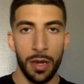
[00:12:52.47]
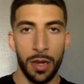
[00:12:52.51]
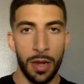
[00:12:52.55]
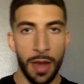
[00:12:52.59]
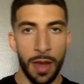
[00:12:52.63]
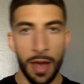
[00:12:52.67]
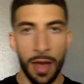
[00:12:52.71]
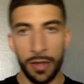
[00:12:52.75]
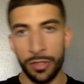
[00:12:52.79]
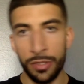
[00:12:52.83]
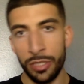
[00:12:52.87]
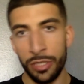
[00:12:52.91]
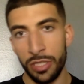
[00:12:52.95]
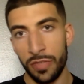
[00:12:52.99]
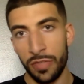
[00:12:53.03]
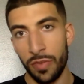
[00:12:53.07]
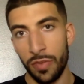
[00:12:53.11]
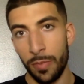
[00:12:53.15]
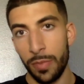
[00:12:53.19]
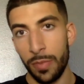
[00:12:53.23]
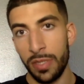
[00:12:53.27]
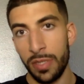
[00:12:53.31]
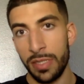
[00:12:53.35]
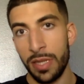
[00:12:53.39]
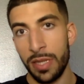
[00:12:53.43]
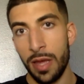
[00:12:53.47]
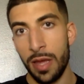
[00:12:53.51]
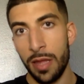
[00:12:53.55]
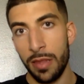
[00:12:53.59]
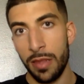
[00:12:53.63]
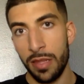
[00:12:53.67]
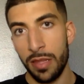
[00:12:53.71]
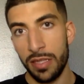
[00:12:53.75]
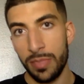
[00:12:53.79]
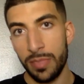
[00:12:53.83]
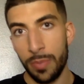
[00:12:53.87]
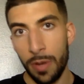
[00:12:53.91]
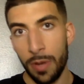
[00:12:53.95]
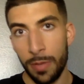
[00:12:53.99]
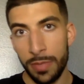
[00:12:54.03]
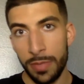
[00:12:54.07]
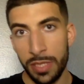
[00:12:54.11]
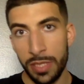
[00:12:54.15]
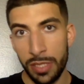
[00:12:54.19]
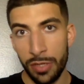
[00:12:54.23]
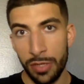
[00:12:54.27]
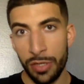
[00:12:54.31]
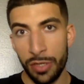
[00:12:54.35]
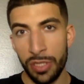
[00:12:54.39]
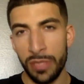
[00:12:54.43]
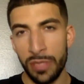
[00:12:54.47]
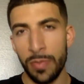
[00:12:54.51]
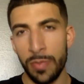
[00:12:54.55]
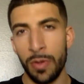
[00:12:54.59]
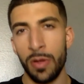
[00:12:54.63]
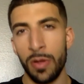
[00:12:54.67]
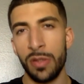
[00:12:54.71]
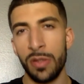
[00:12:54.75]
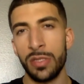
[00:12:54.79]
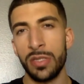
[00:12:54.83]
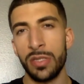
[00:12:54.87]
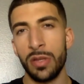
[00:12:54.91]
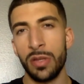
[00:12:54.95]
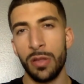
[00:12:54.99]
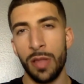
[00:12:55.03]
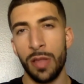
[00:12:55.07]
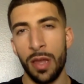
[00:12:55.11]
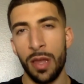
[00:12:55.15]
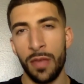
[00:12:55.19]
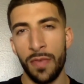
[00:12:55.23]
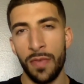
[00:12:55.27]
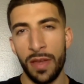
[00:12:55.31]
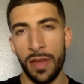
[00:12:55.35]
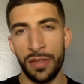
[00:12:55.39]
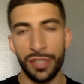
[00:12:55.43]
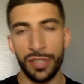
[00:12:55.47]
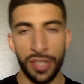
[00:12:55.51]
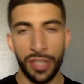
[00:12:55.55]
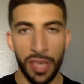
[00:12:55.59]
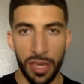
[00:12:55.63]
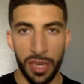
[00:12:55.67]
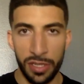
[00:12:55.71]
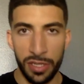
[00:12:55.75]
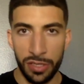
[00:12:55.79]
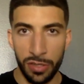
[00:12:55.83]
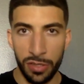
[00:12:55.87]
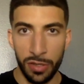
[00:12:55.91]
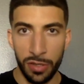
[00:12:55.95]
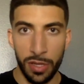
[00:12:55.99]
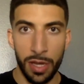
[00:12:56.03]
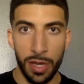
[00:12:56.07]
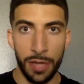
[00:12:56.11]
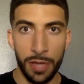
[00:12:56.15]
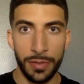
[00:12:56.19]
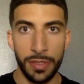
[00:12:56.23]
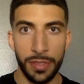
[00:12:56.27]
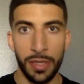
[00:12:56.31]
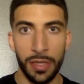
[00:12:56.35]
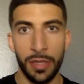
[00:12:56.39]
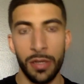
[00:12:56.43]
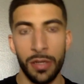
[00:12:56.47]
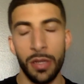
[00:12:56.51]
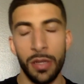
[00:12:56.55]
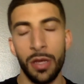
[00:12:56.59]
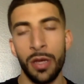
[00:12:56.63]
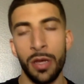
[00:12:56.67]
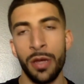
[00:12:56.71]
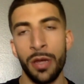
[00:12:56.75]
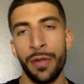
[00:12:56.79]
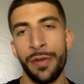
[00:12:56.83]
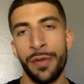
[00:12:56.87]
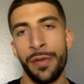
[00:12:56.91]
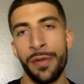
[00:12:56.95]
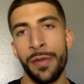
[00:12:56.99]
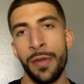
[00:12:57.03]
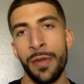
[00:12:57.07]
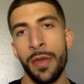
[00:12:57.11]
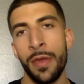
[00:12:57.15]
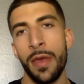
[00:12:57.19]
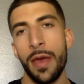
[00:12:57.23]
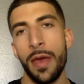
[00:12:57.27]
not just from this contest prep series, but also a lot of educational content on